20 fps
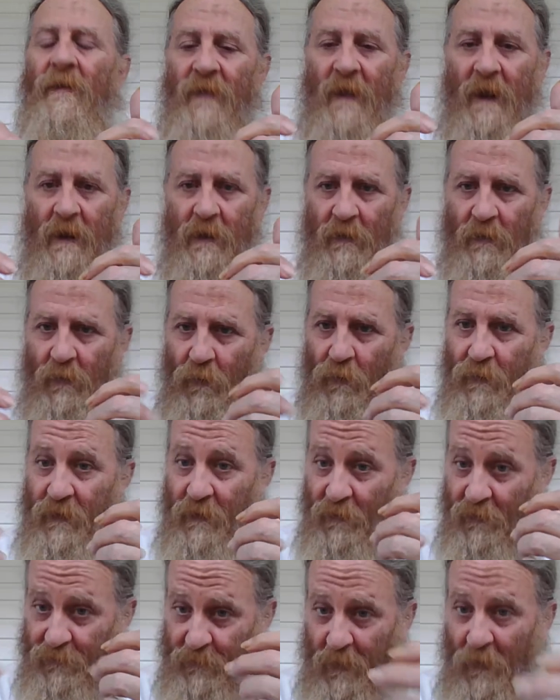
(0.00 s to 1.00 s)
that are
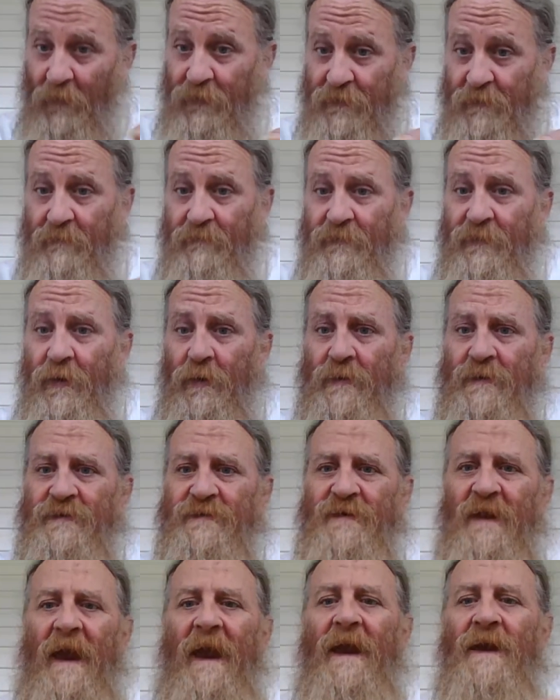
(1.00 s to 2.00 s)
we are supposed to do as
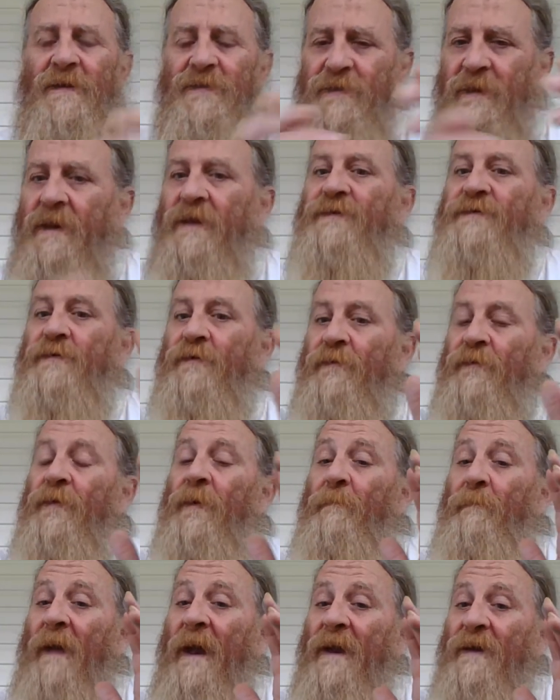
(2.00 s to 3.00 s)
saints. These are
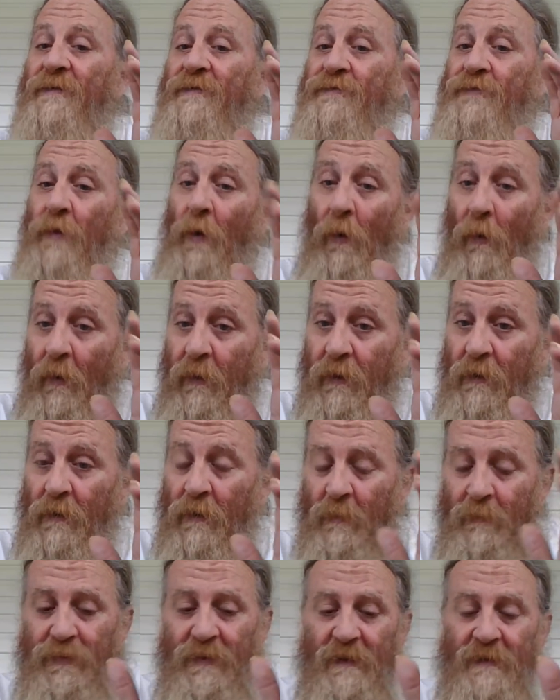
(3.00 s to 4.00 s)
the
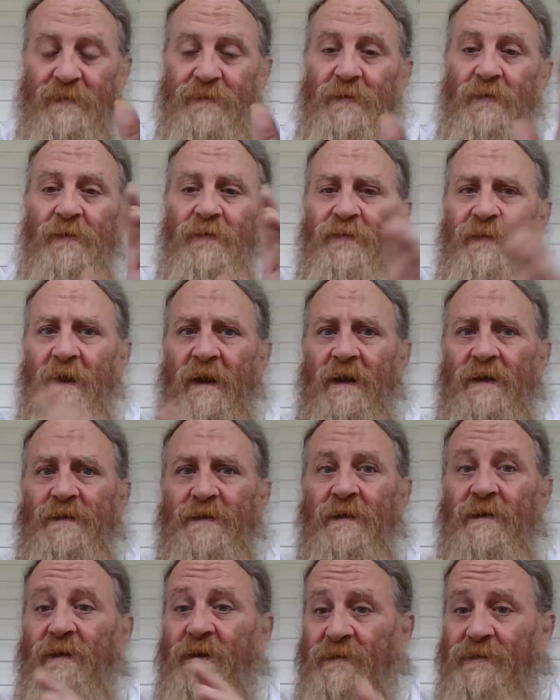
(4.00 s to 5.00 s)
pastoral epistles.
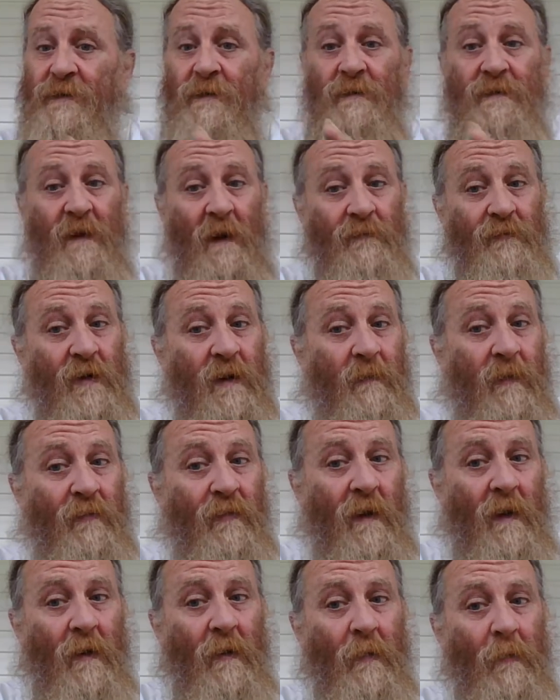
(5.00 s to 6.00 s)
These, this, don't get me
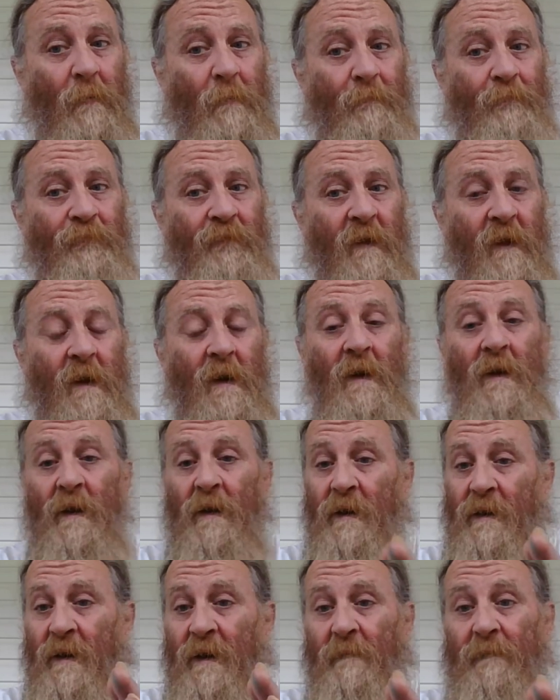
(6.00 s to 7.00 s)
wrong,
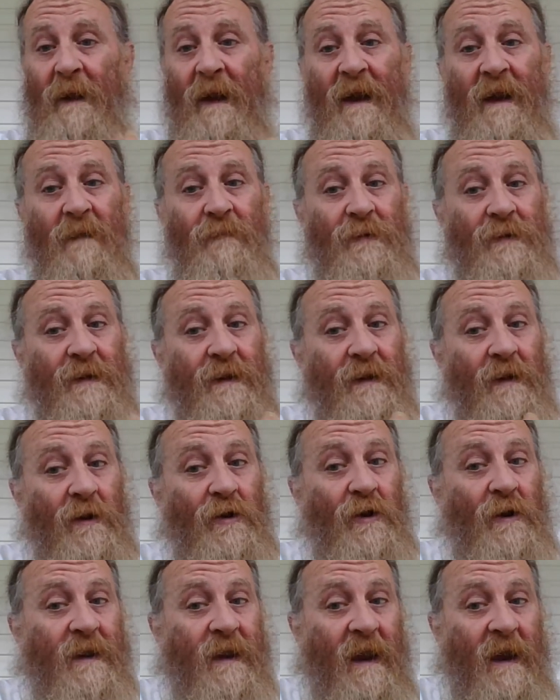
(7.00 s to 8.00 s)
a, a babe, you need to
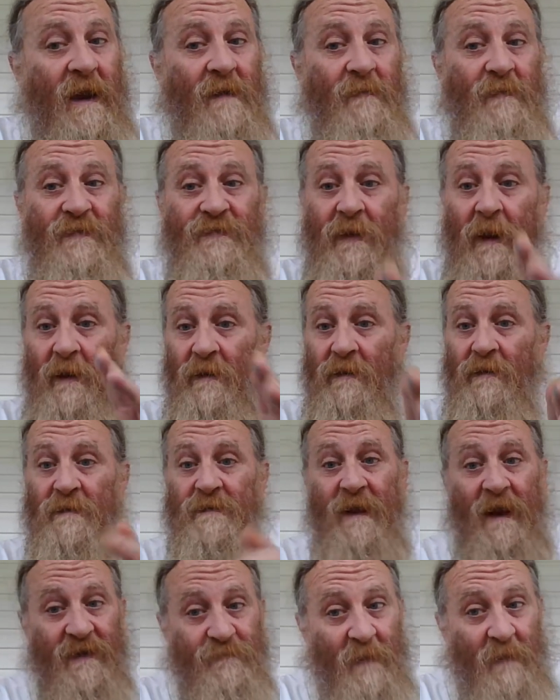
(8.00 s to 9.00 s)
look at them and say,
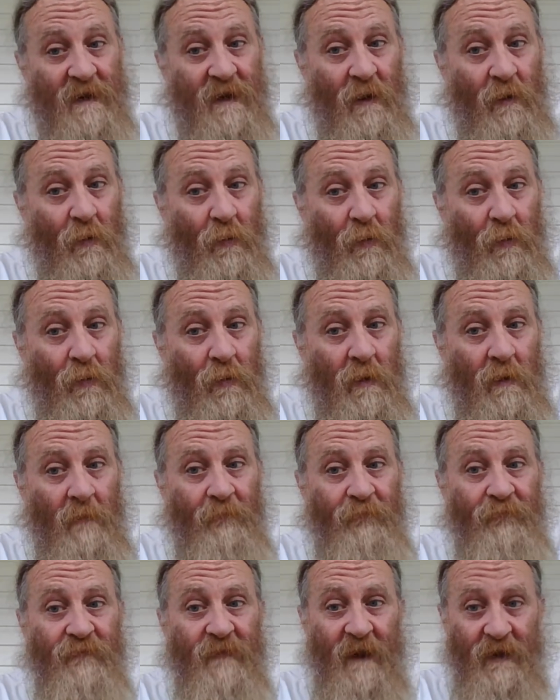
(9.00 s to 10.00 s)
look, that's my goal.
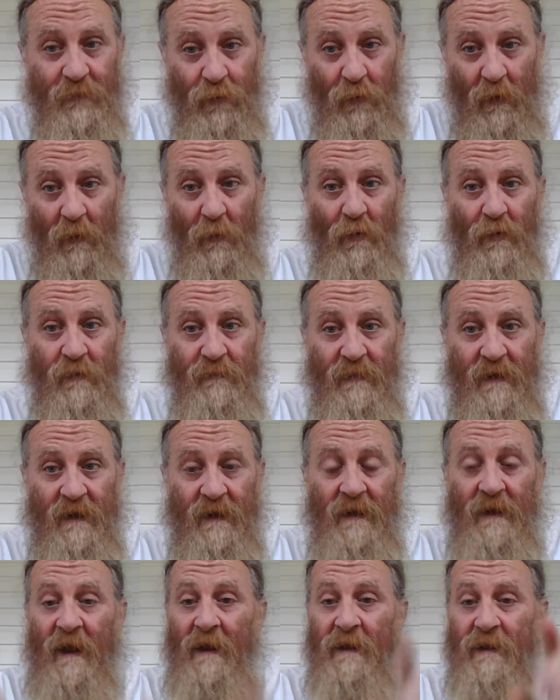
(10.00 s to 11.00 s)
That's where I want to
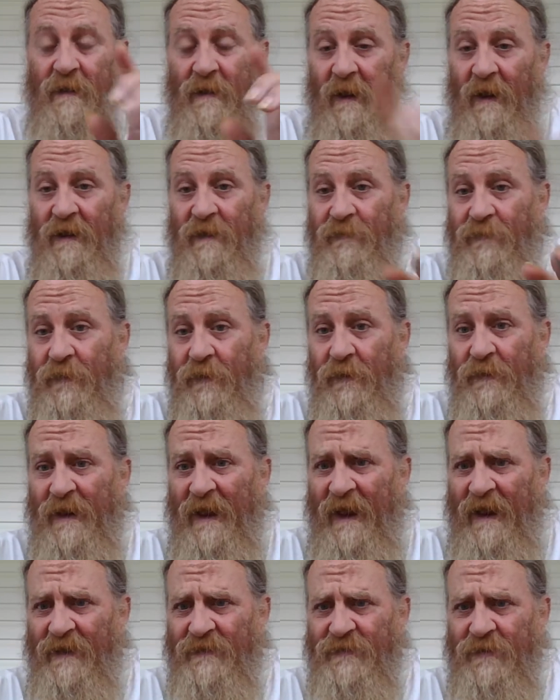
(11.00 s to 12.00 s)
be. Like, like if you're in
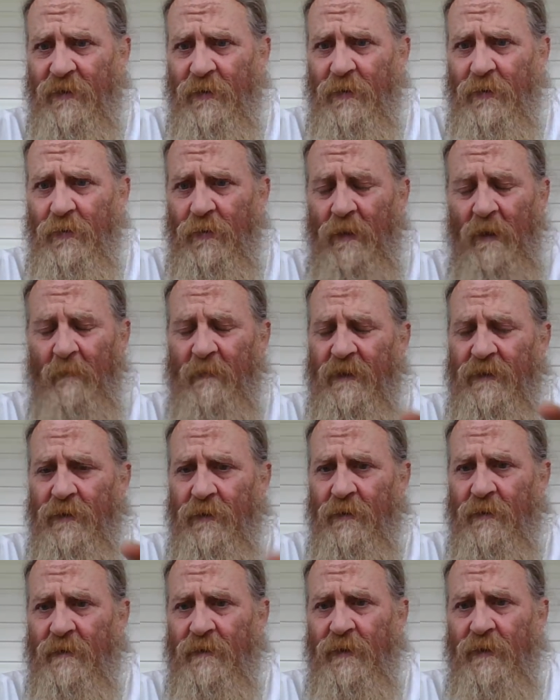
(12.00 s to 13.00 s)
high school, I mean,
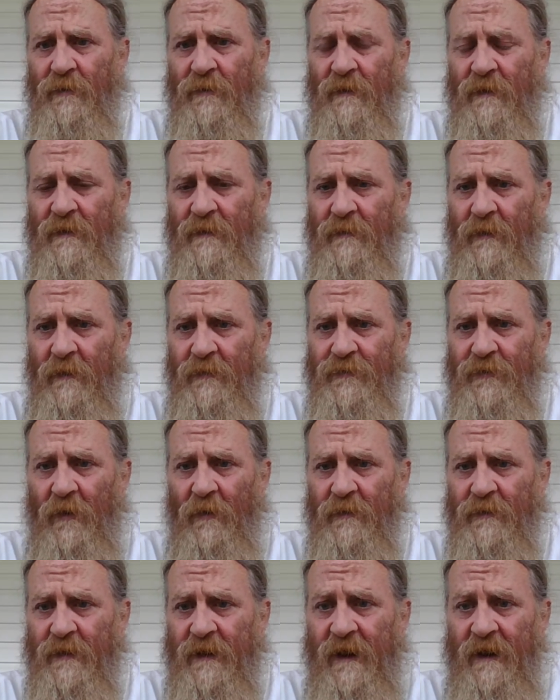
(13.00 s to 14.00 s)
you're you're uh, uh,
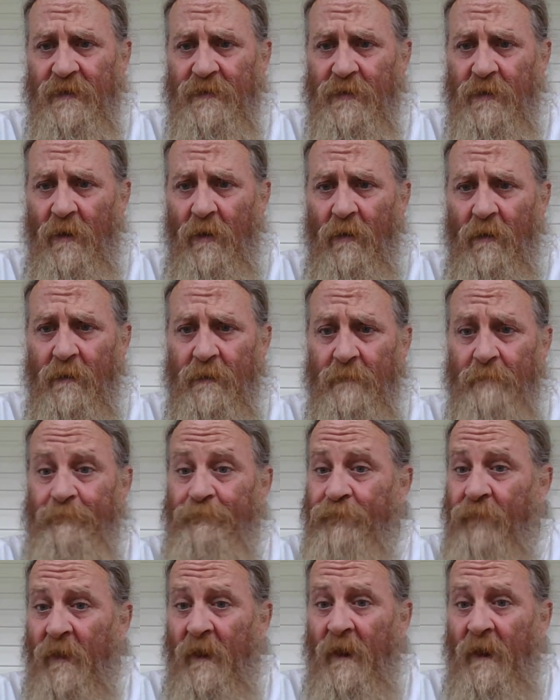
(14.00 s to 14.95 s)
starting kindergarten